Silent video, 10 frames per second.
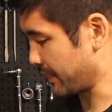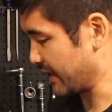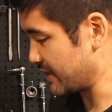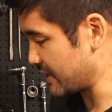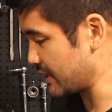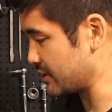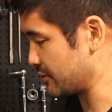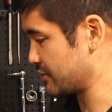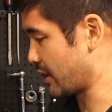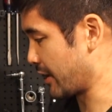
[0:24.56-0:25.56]
need
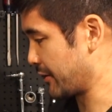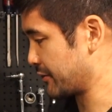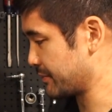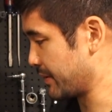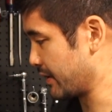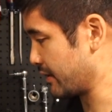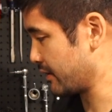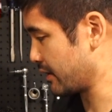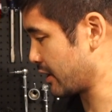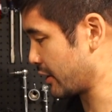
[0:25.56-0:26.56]
new tires,
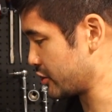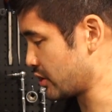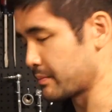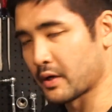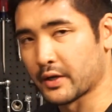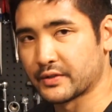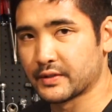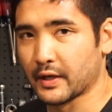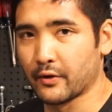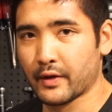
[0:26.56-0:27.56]
but I kind of jumped on a
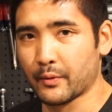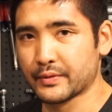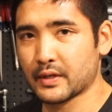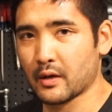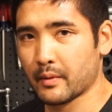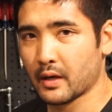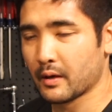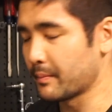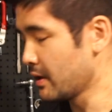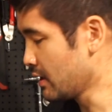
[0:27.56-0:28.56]
sale that was coming
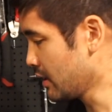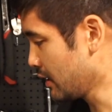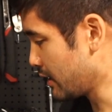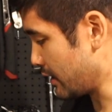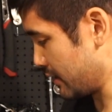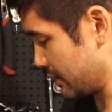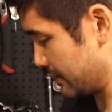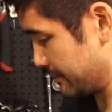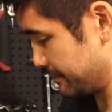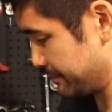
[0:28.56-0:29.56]
up,
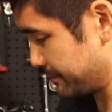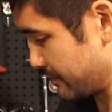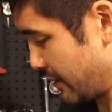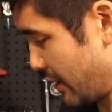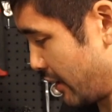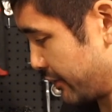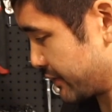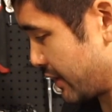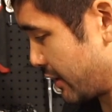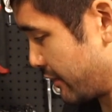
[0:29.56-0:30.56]
and I was
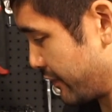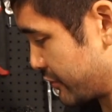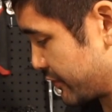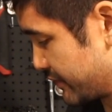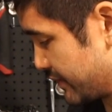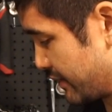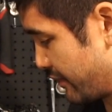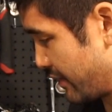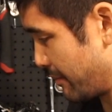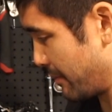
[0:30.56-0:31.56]
kind of interested in
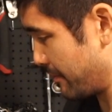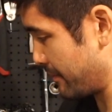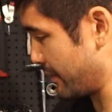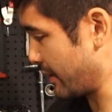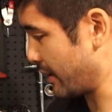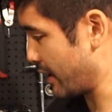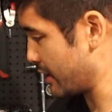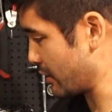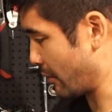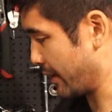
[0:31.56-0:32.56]
them
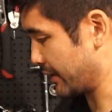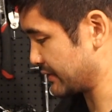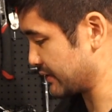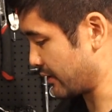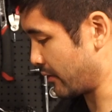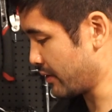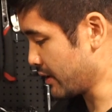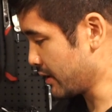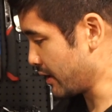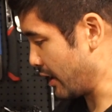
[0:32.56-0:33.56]
anyway, so
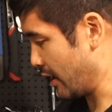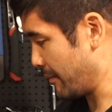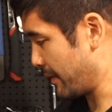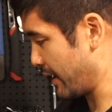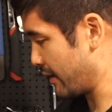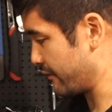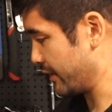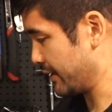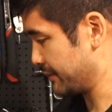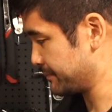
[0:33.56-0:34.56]
I have
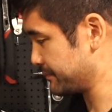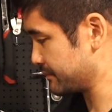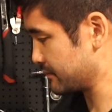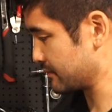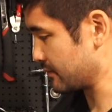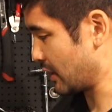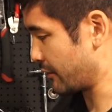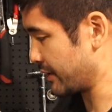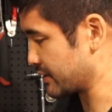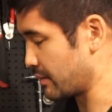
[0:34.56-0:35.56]
a
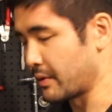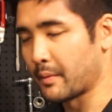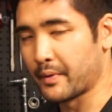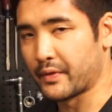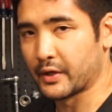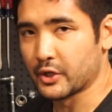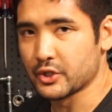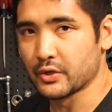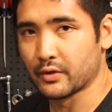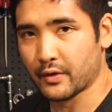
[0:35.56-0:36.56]
race coming up at the end of
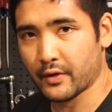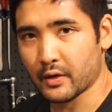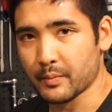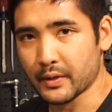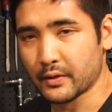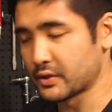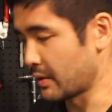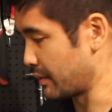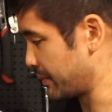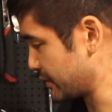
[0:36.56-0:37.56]
June, and I thought it'd be a good
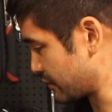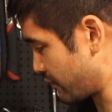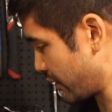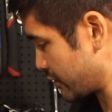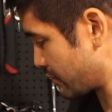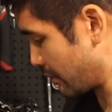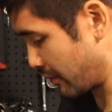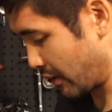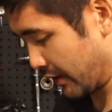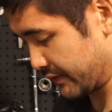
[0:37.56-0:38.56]
time to put some fresh
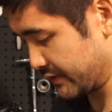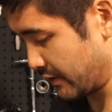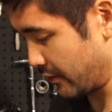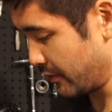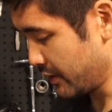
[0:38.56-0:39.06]
rubber on. So